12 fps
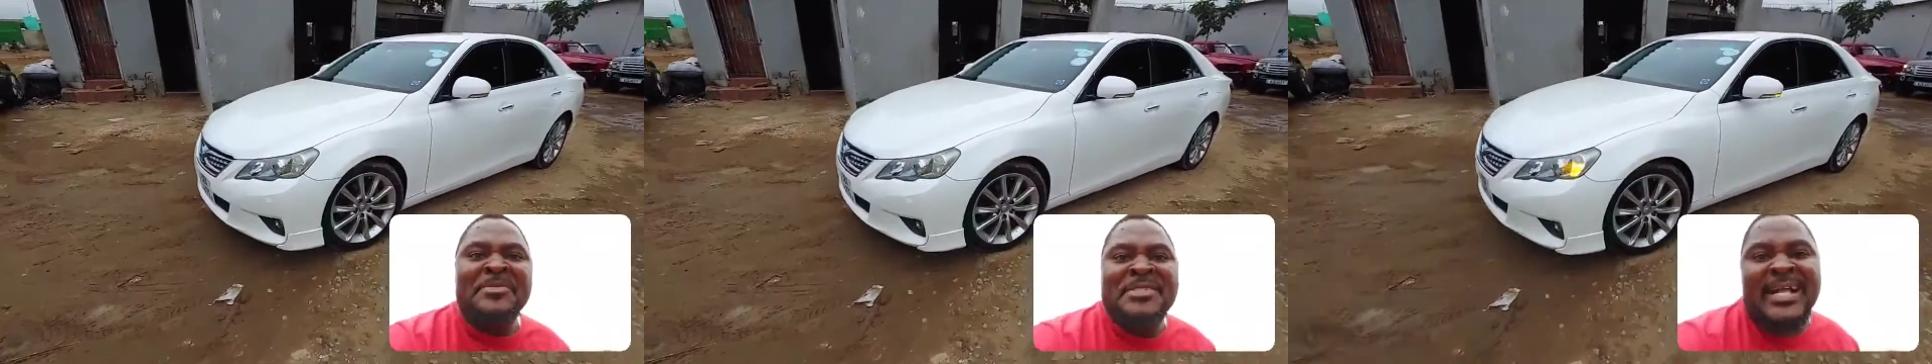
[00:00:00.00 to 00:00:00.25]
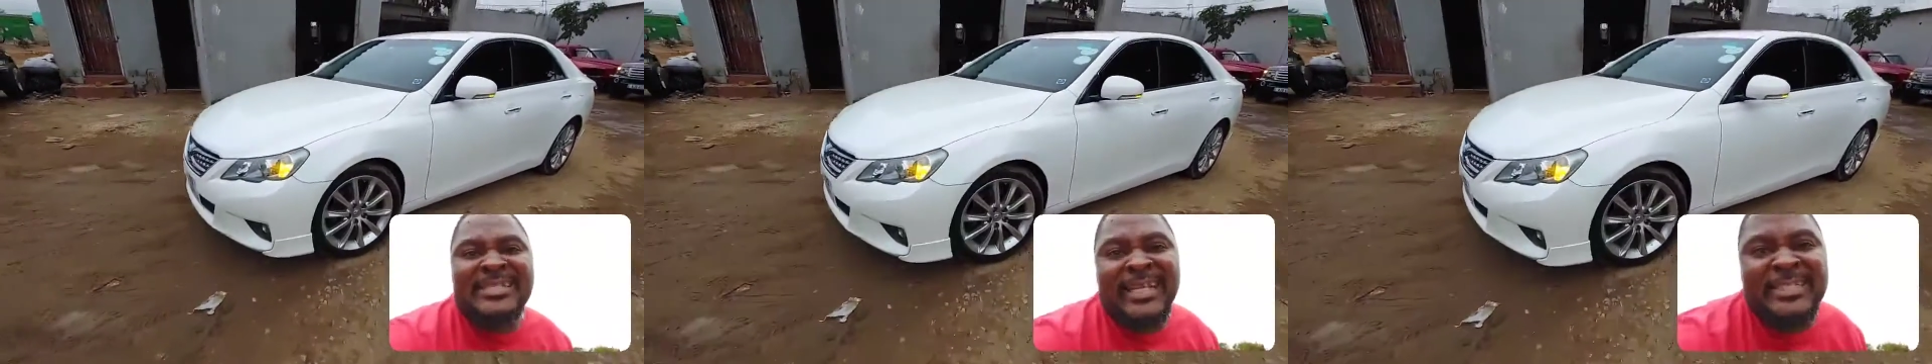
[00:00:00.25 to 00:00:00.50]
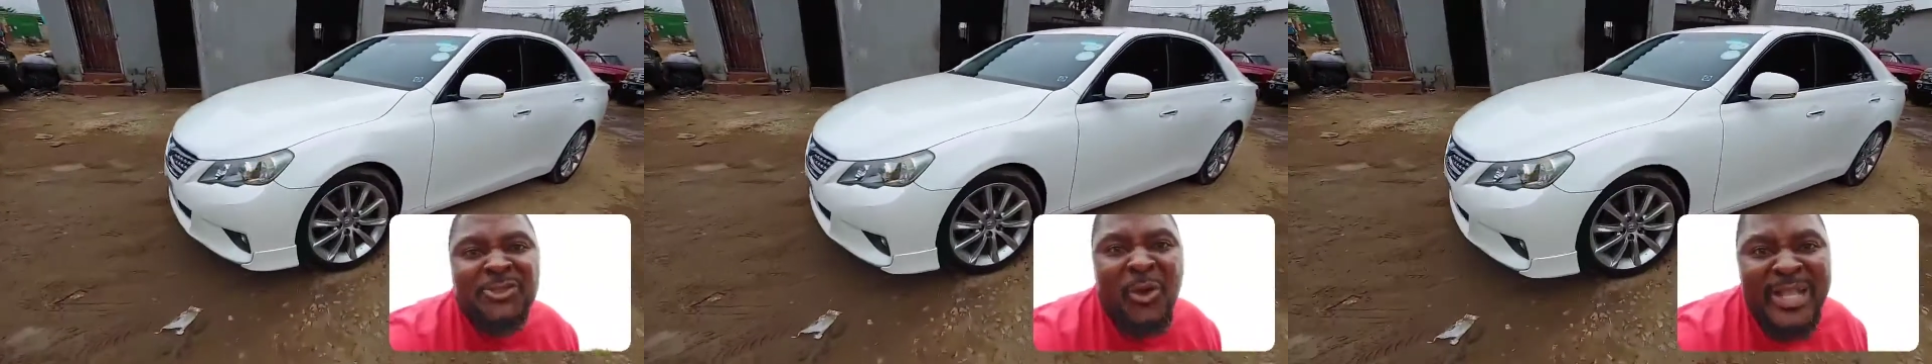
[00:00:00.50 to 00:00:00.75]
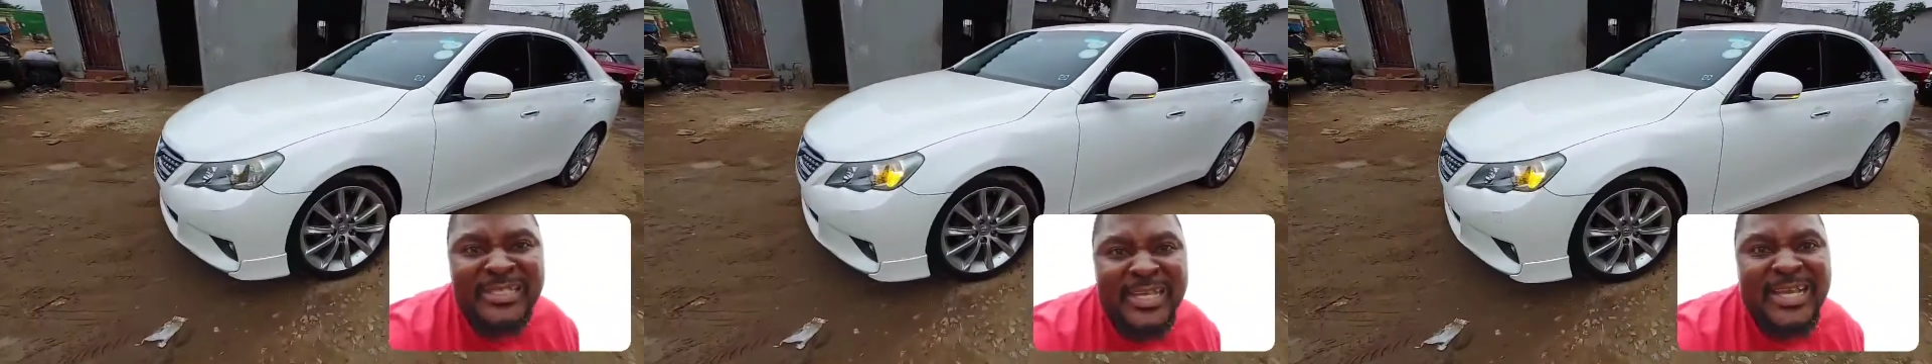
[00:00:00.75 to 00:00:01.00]
That's a
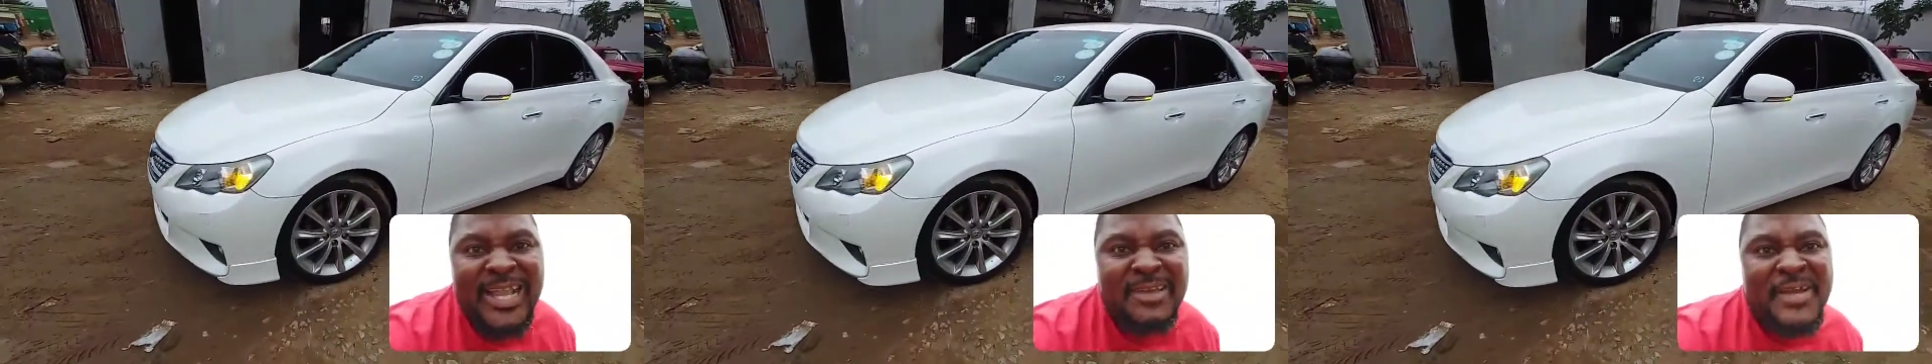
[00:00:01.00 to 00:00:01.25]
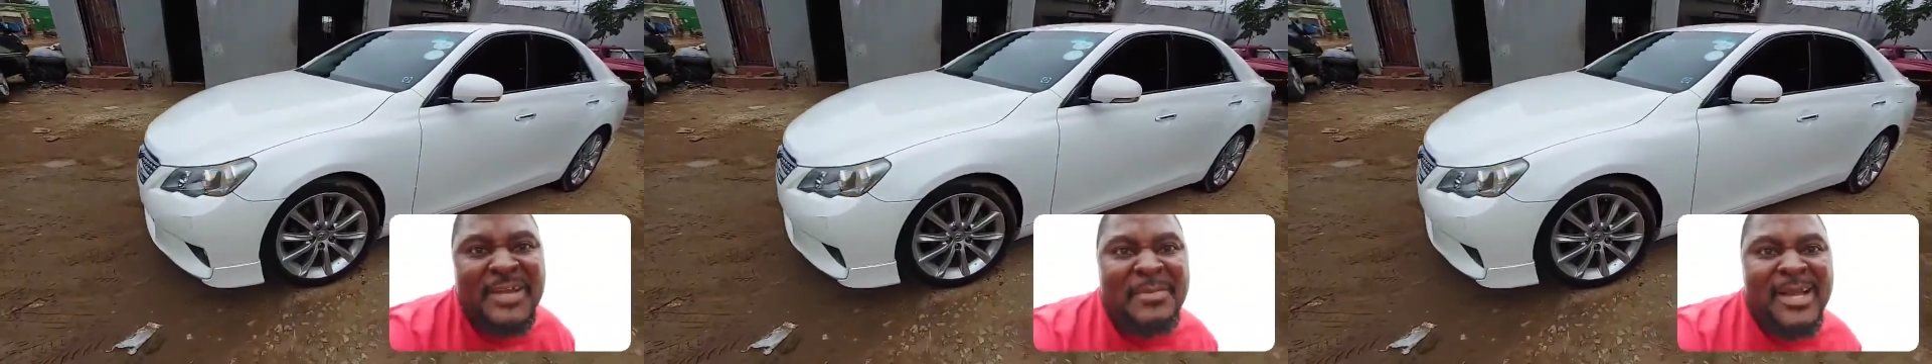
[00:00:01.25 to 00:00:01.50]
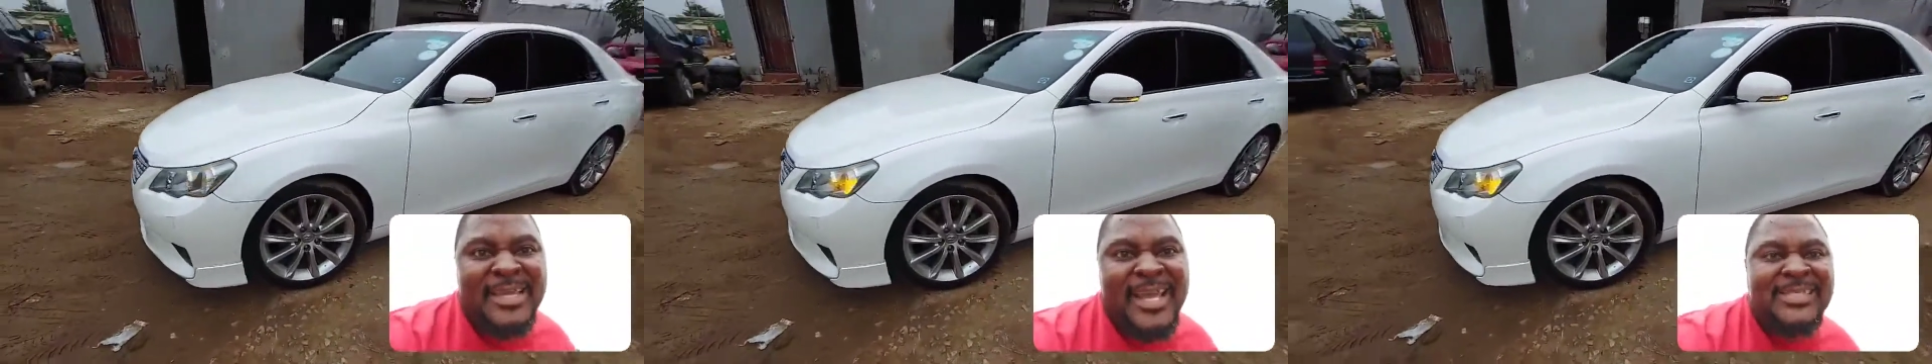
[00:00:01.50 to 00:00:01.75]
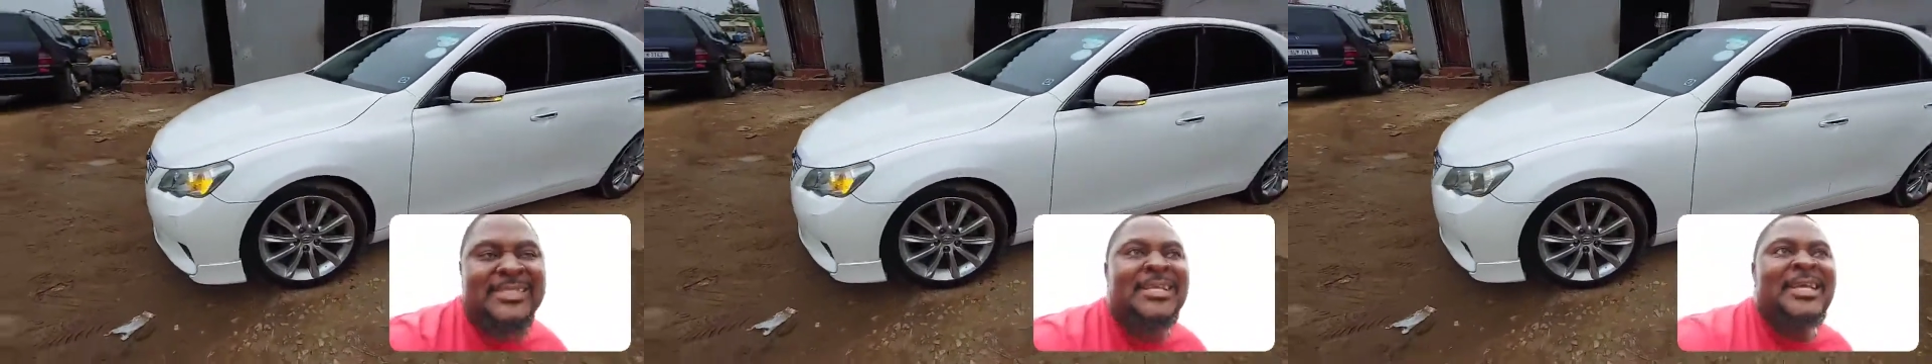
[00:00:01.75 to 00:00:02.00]
2011 Mark
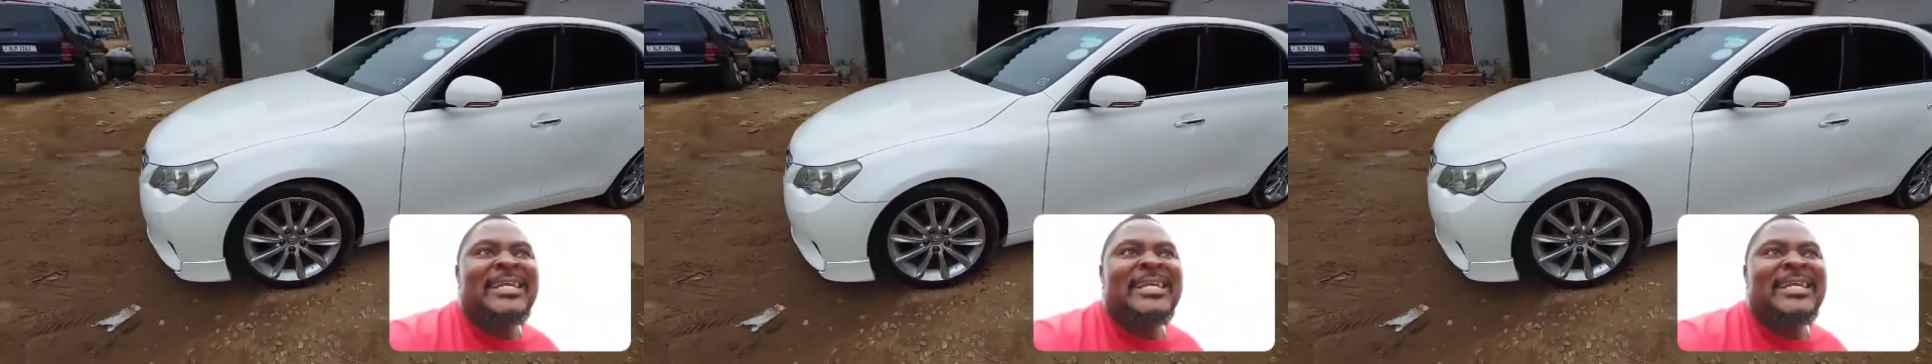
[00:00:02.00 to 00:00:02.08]
X.